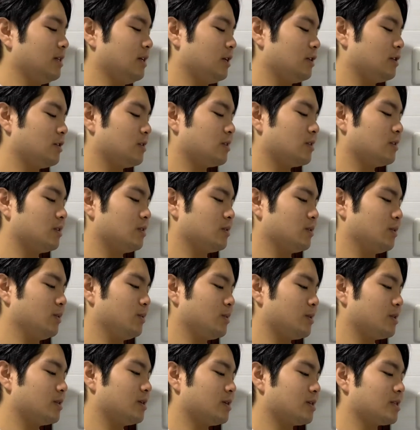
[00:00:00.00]
I just
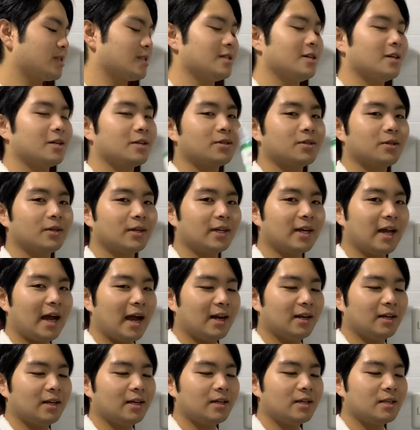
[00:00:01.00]
use this Luxe
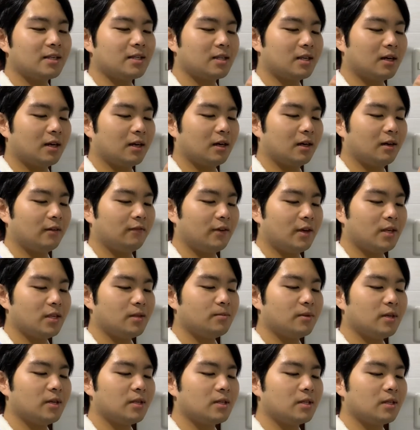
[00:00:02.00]
Organics face
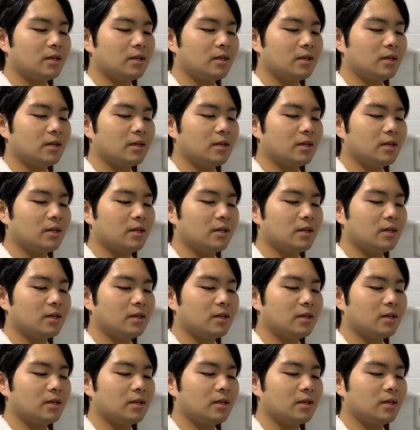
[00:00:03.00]
mist.